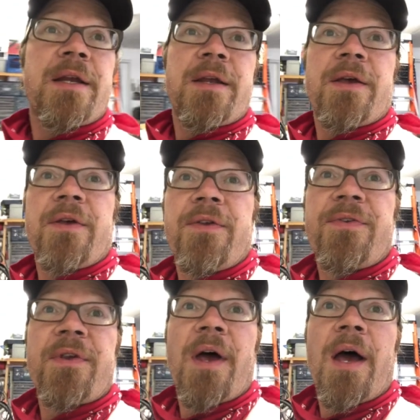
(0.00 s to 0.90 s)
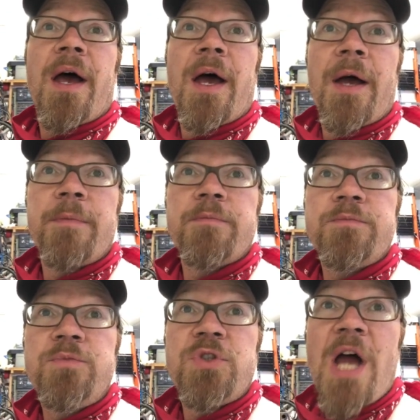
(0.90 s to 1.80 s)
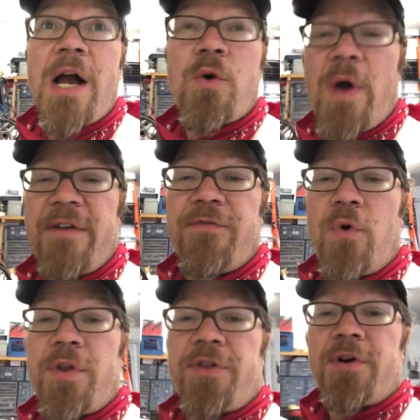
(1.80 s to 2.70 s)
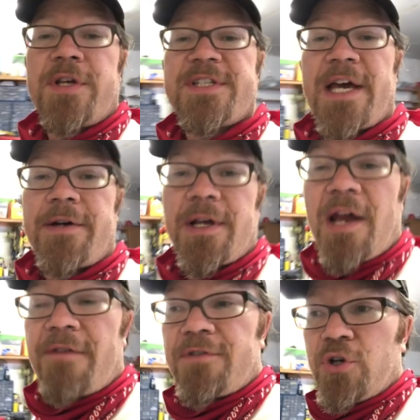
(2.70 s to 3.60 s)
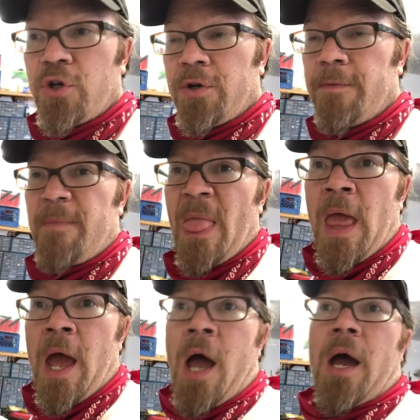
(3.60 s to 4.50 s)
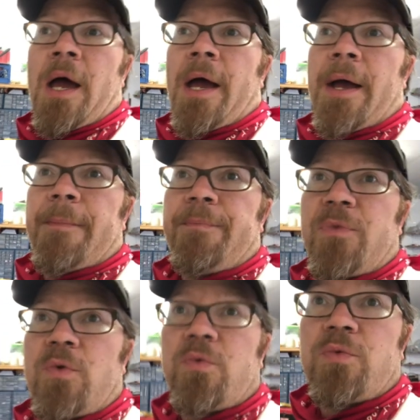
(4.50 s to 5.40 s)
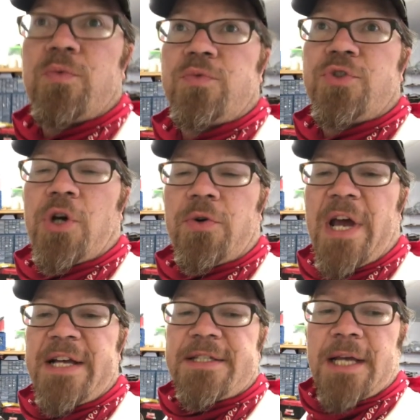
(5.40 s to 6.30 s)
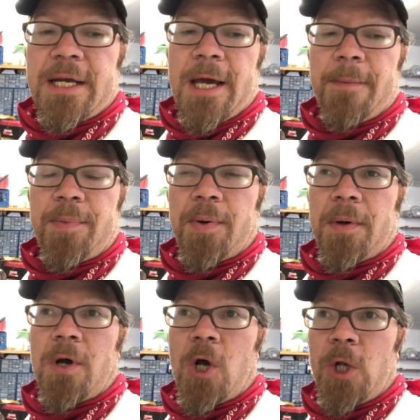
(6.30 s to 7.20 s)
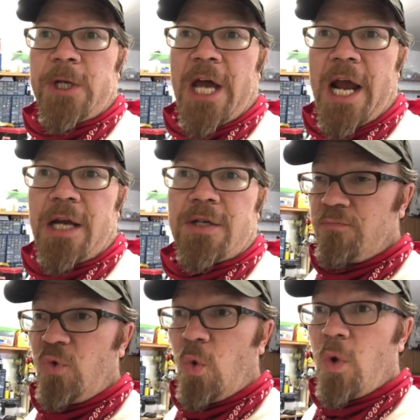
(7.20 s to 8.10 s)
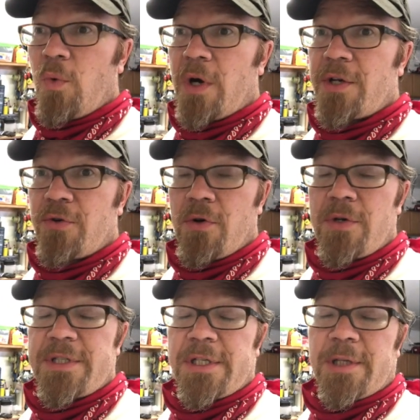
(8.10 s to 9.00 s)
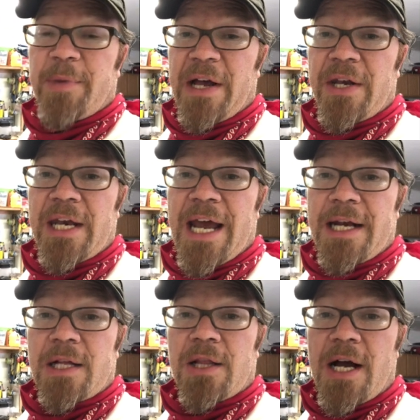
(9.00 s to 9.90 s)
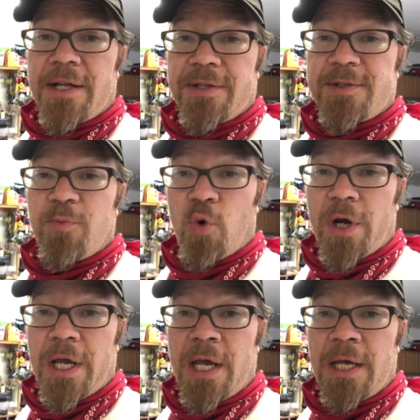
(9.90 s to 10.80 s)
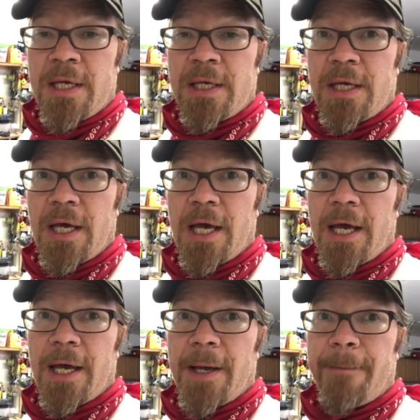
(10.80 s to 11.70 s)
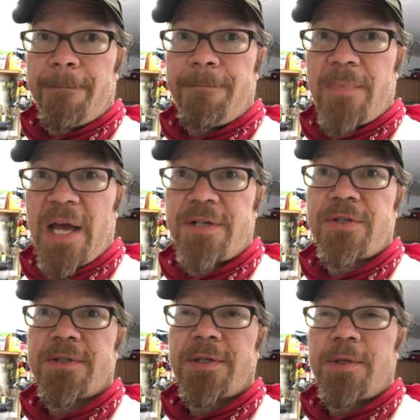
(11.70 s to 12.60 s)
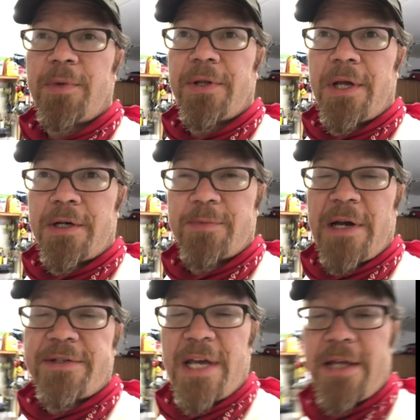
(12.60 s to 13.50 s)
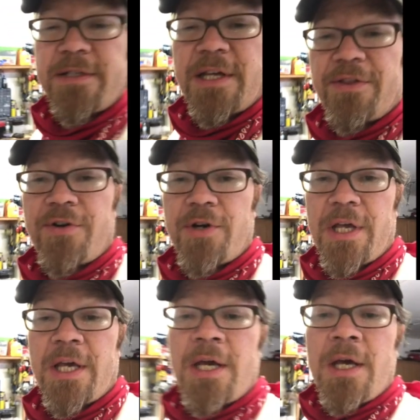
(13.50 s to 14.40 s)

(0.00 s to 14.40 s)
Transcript: It is not quite 4:30 Saturday afternoon. Joe and I stayed up all night. We worked through until about 9 o'clock this morning. Actually, it was a little bit later, about 10:30.